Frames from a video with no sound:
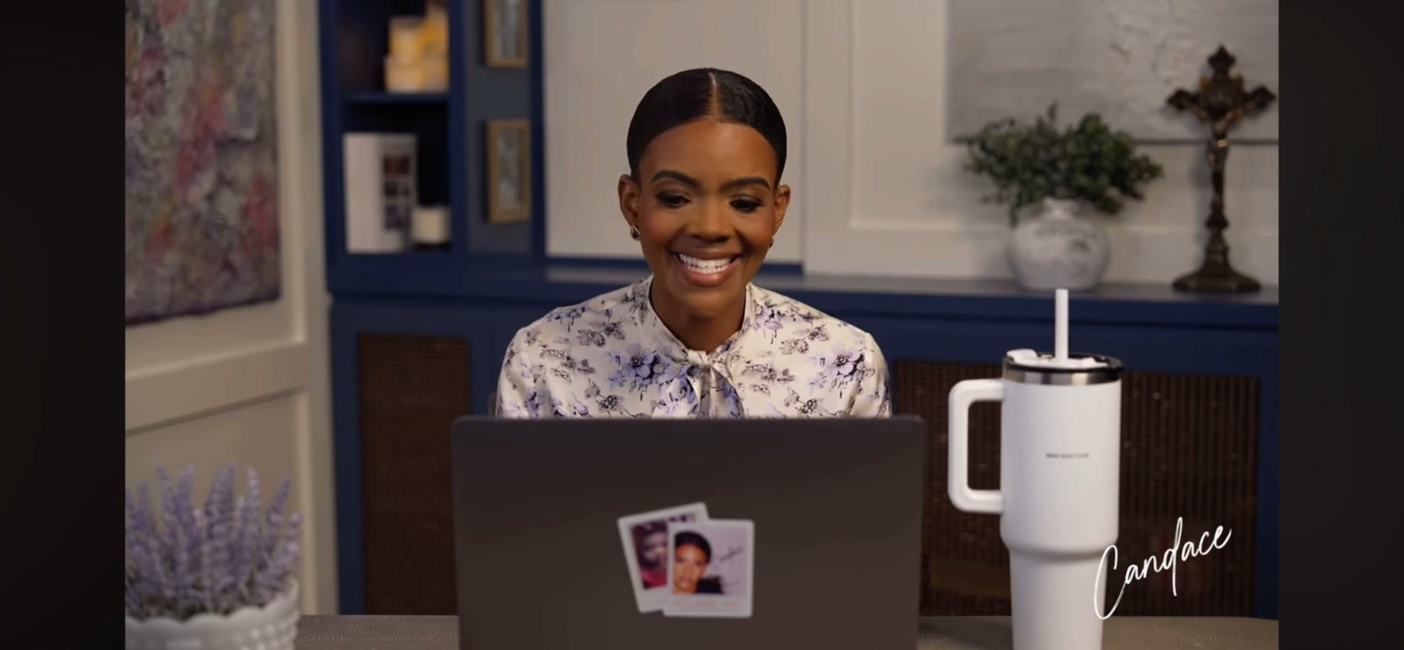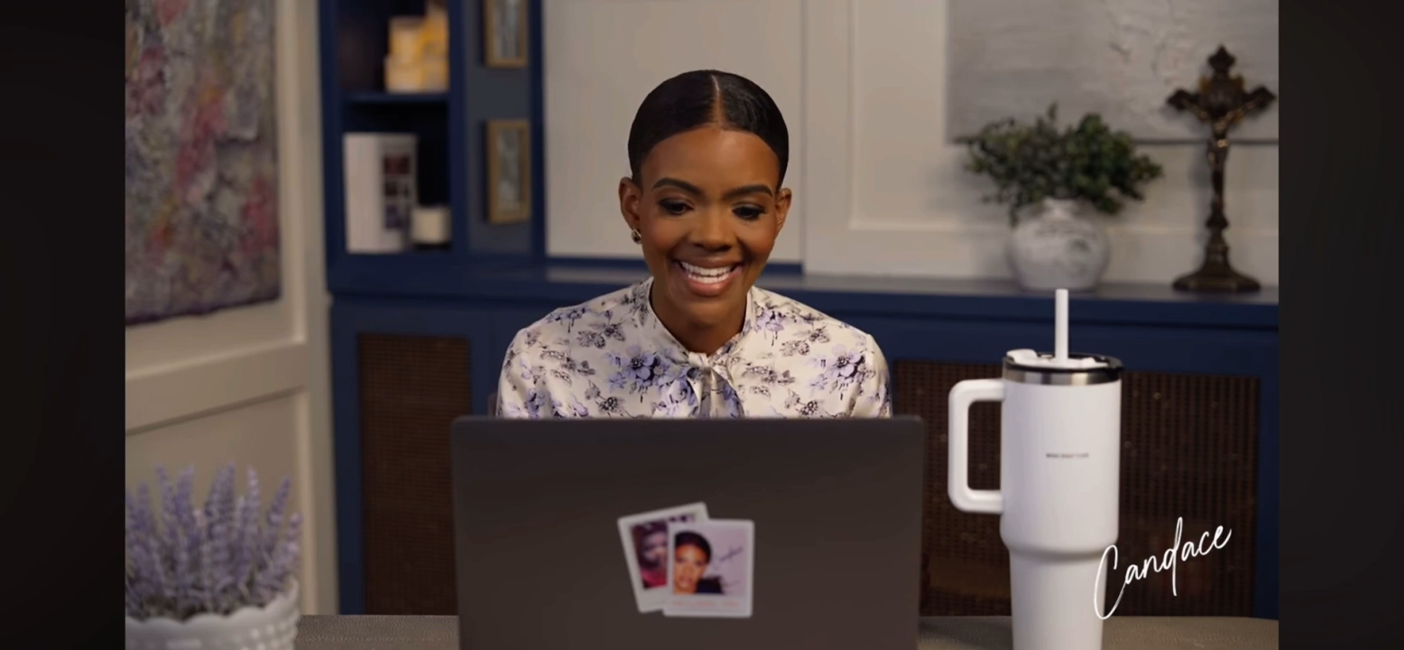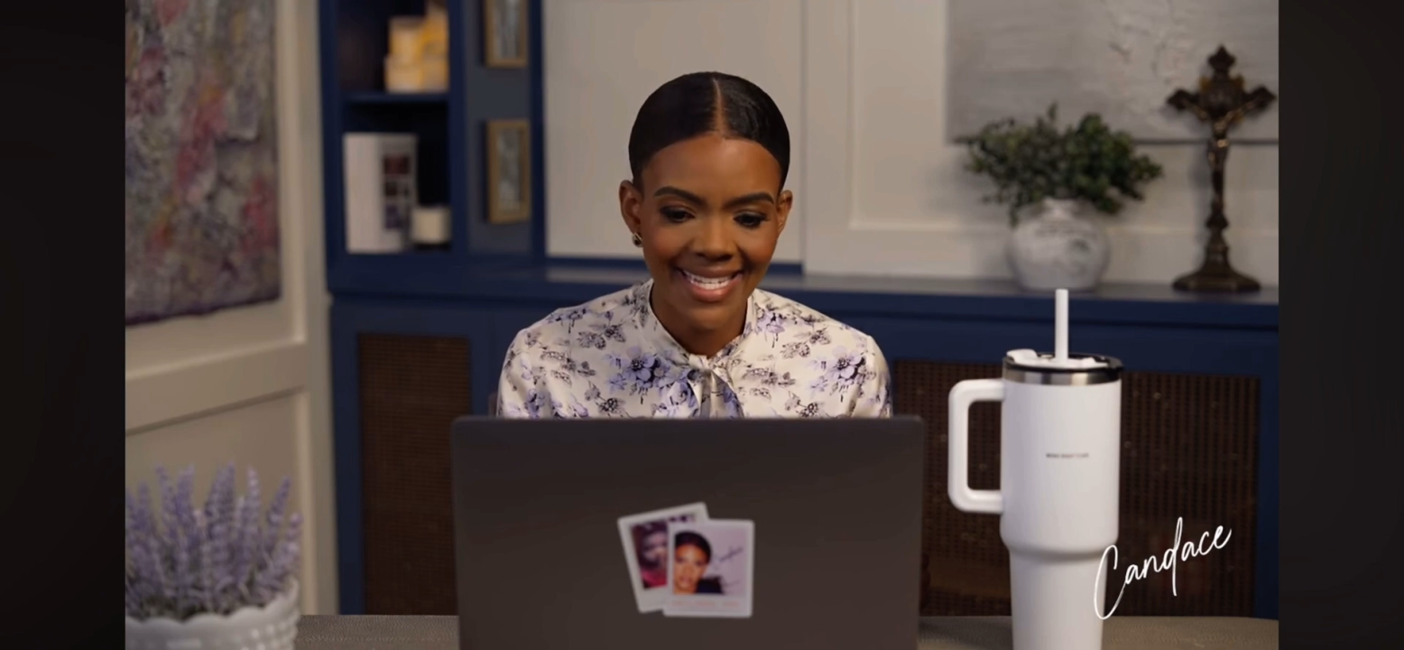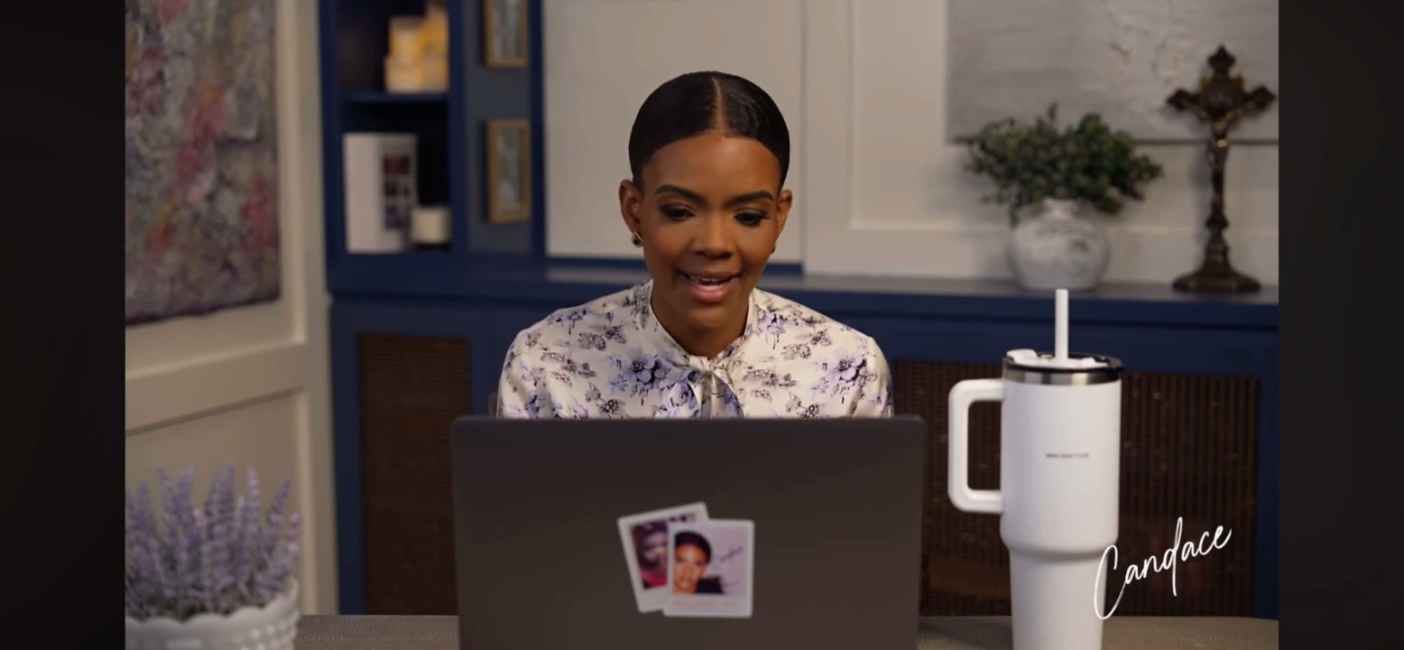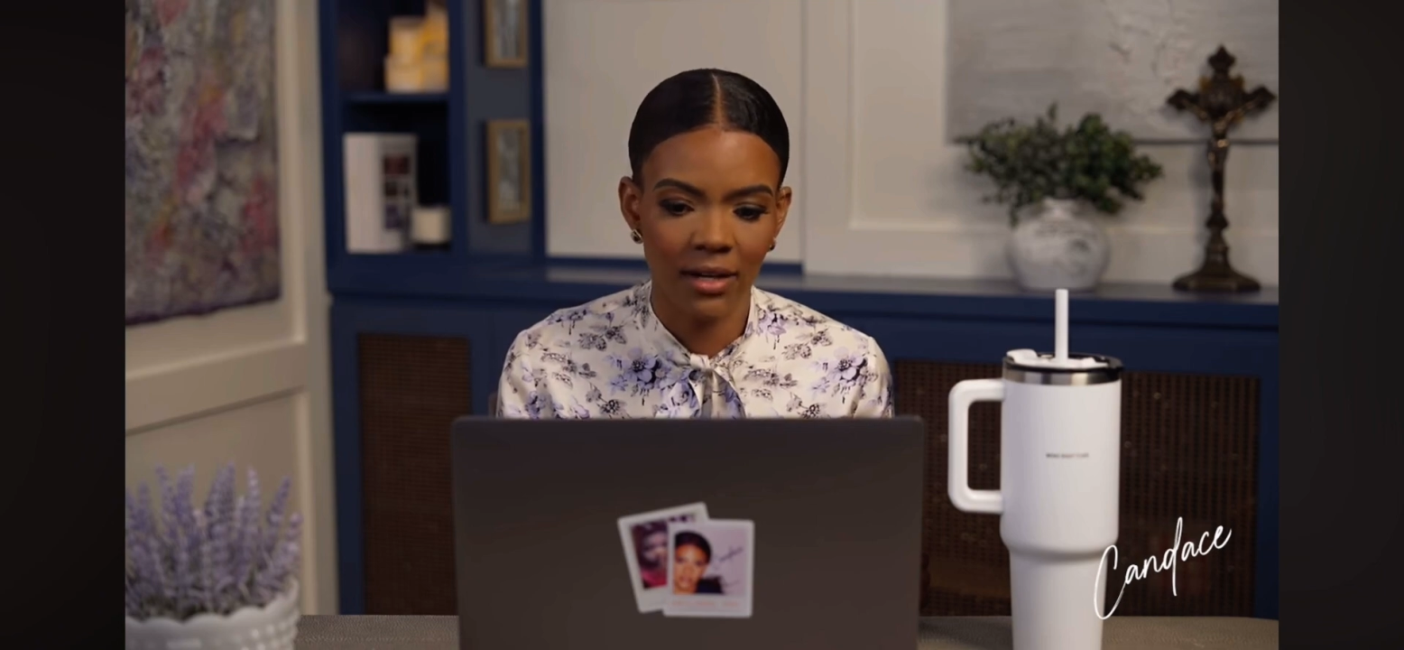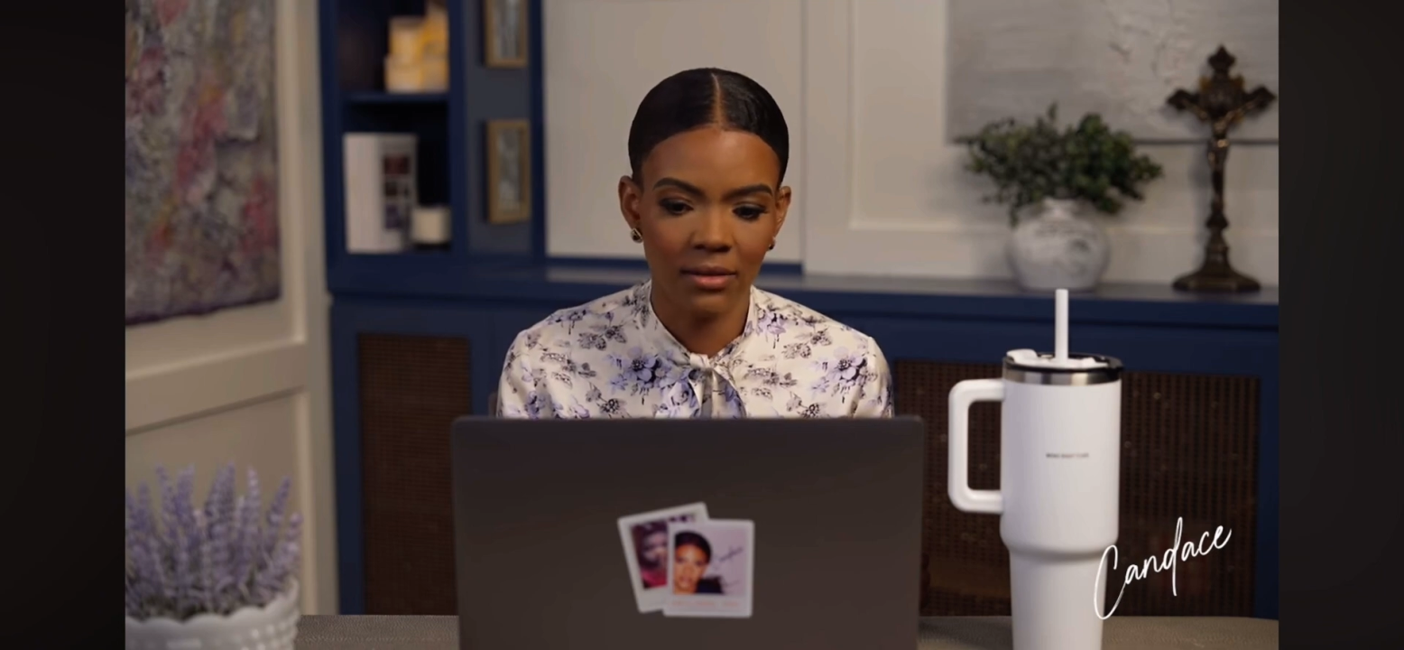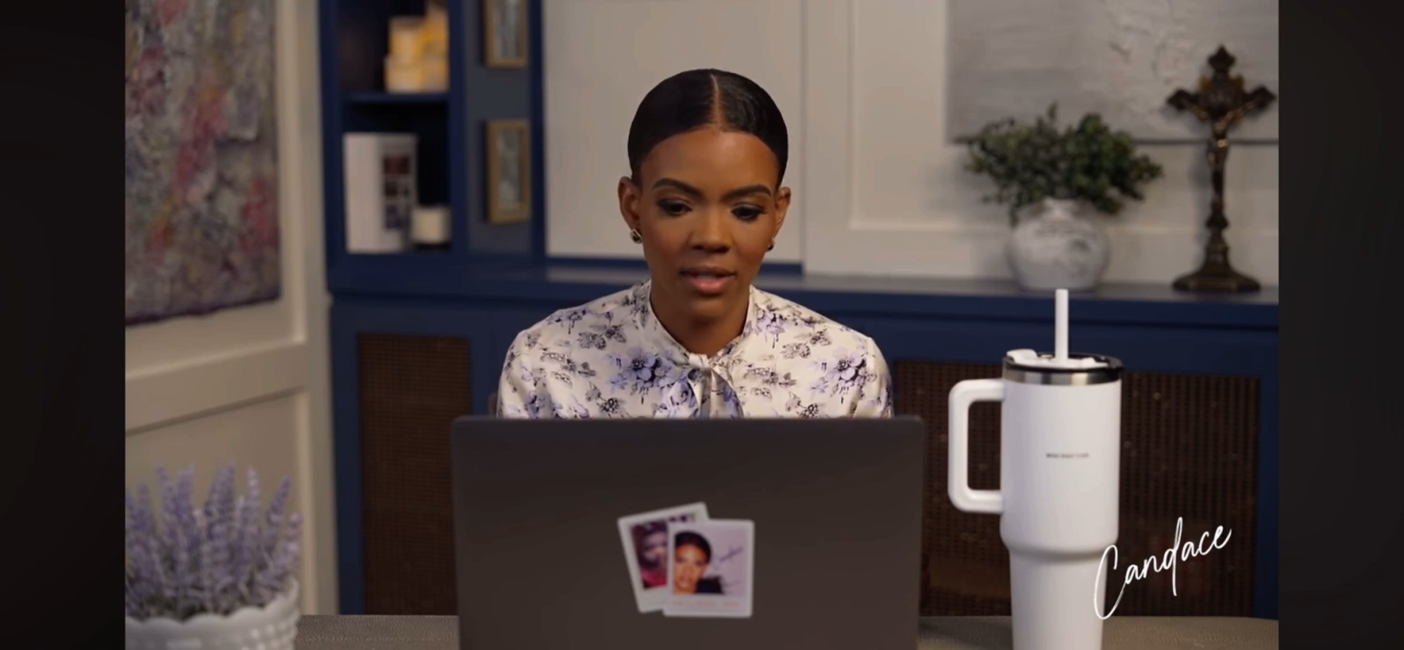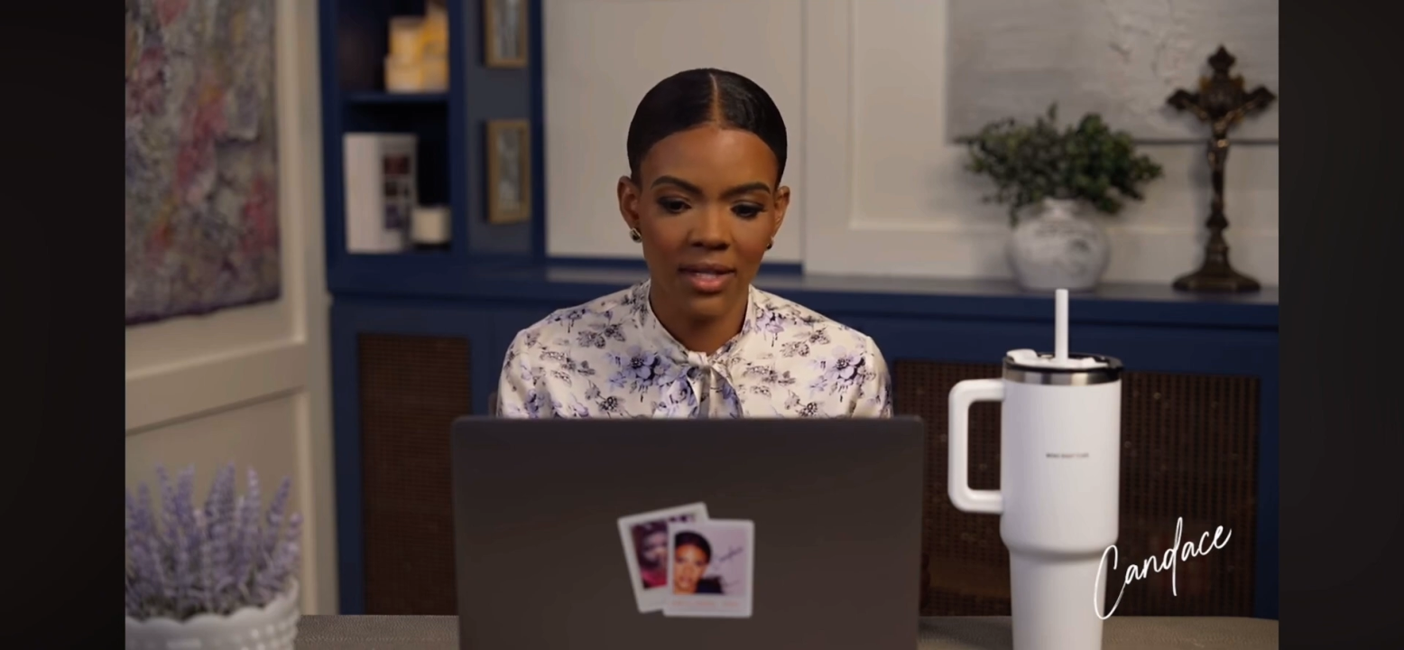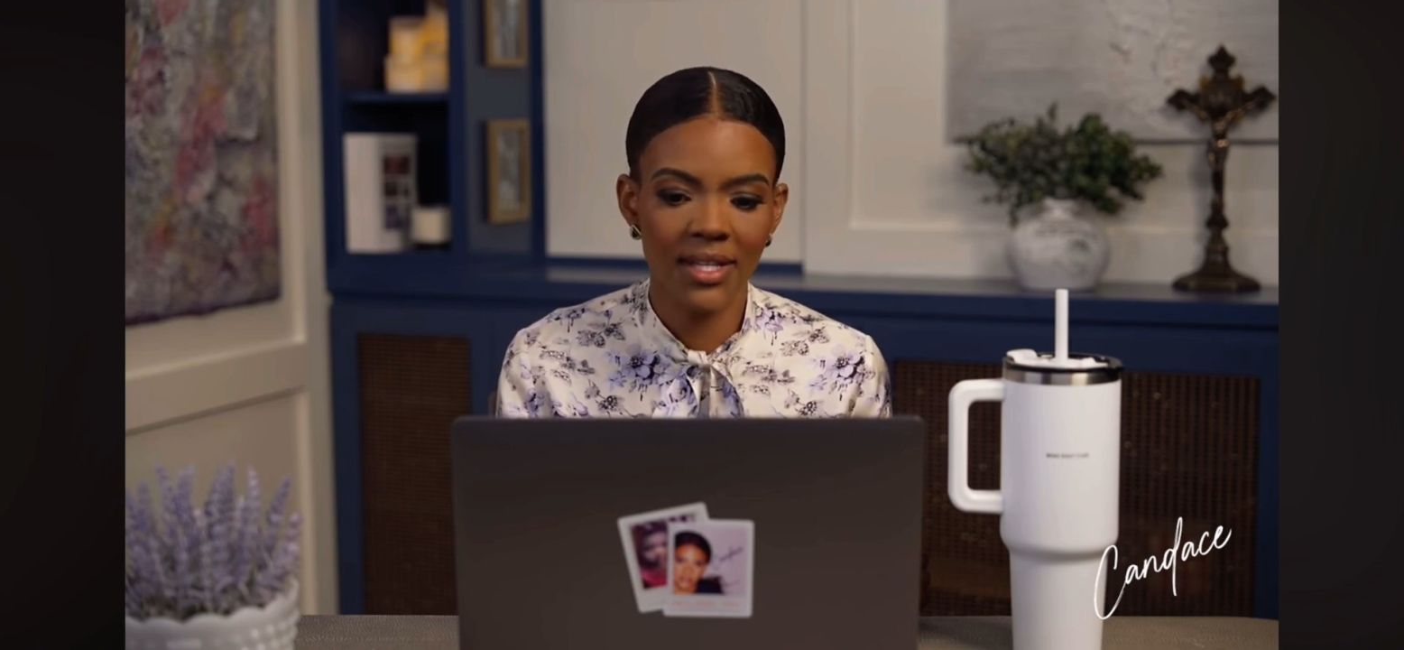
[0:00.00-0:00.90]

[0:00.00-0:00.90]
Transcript: detail